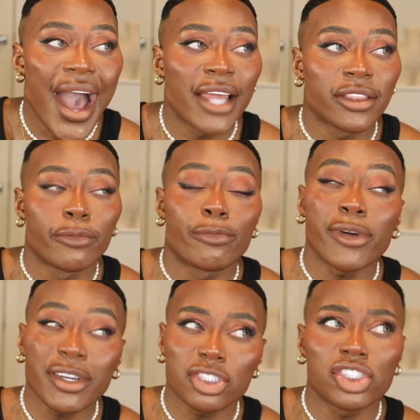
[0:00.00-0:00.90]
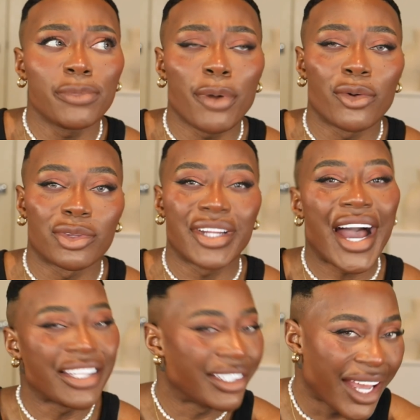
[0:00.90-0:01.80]
And the fragrance she posted,
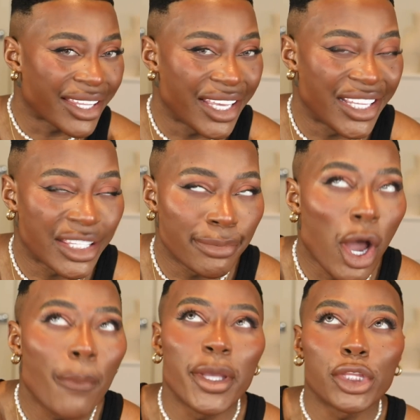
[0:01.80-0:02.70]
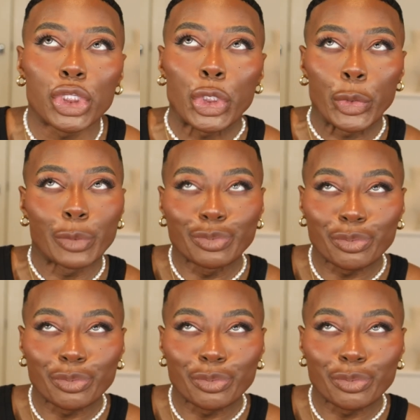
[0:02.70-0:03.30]
I didn't like it. It smelled a bit too,